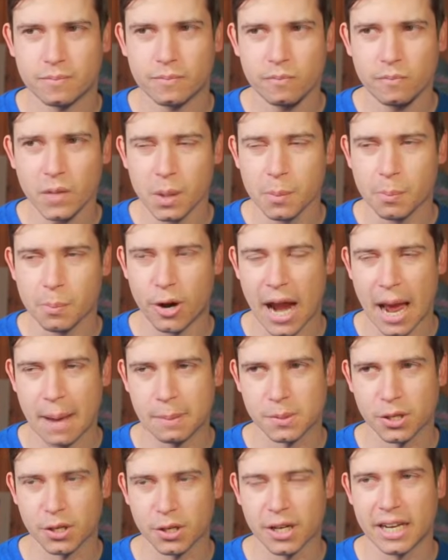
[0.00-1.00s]
Perhaps
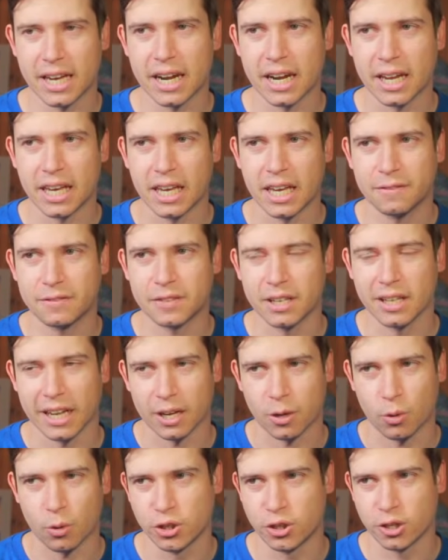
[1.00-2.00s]
they're going to get a gift in like
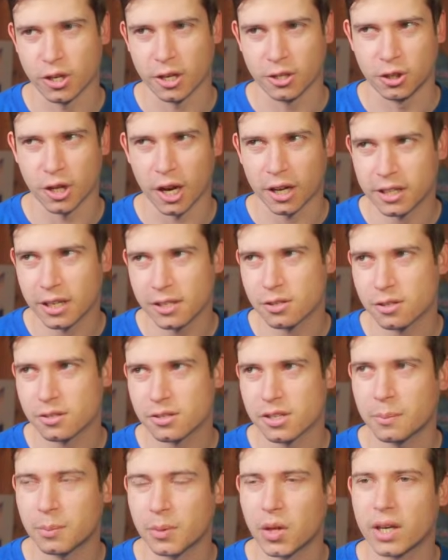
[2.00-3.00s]
Quinshon Judkins or
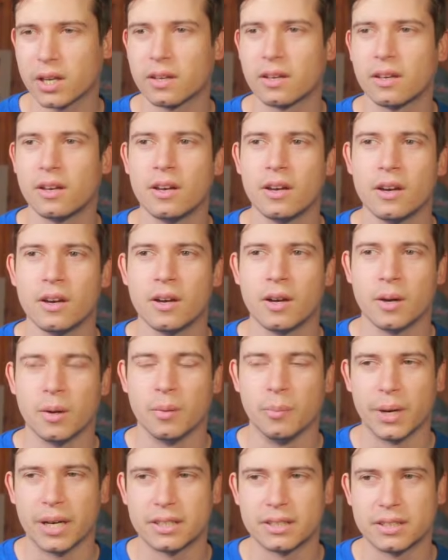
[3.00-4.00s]
something.
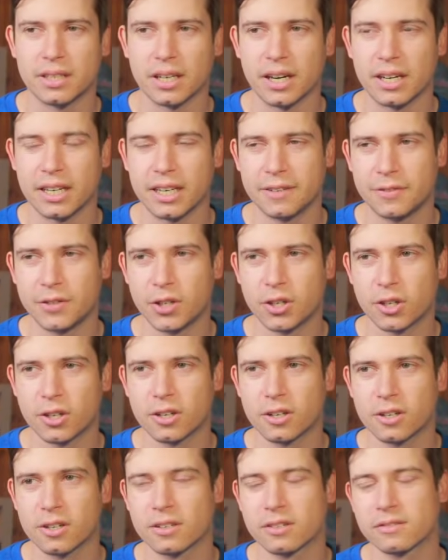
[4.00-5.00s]
But if
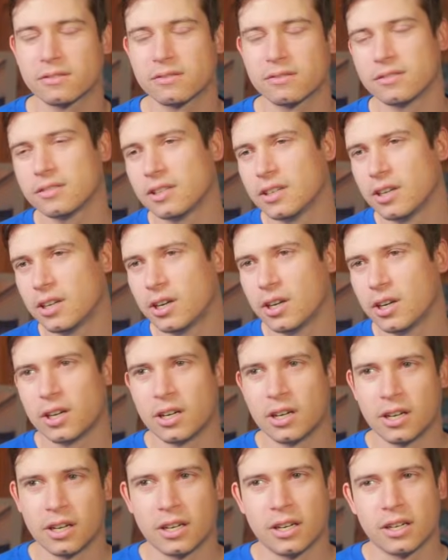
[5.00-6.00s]
you're
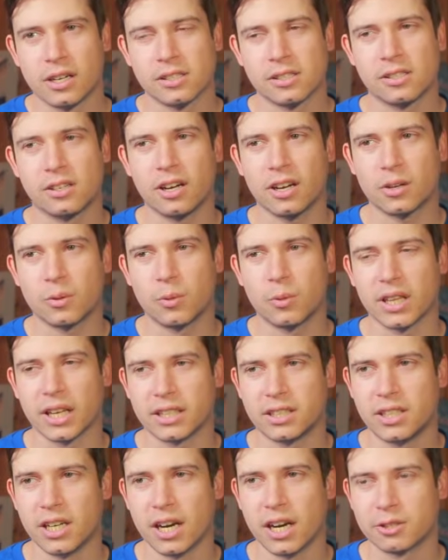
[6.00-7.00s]
stuck with like
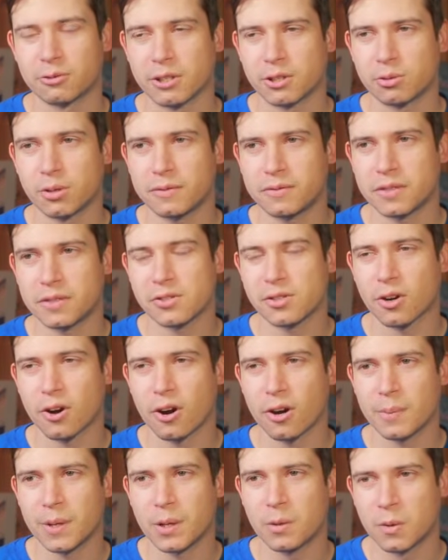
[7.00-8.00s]
DeAndre Swift as your
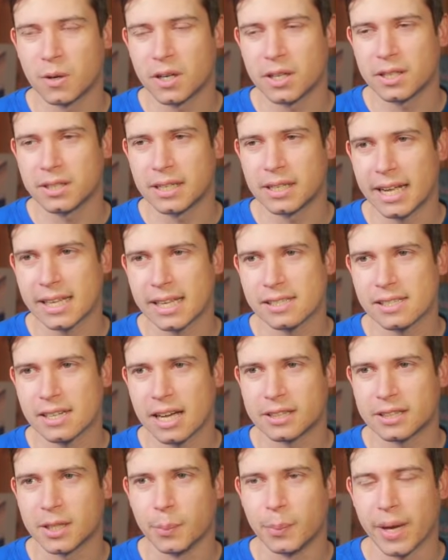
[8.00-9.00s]
RB1, it's
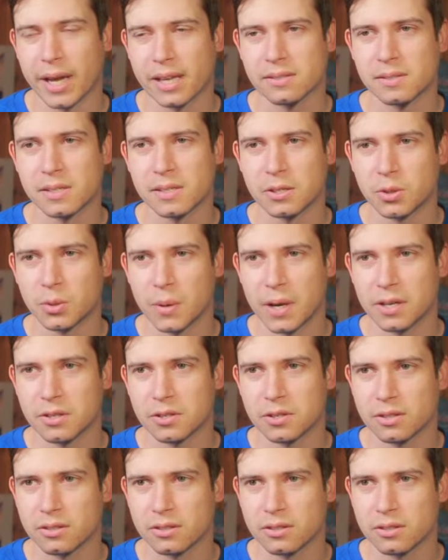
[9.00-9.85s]
not the best situation.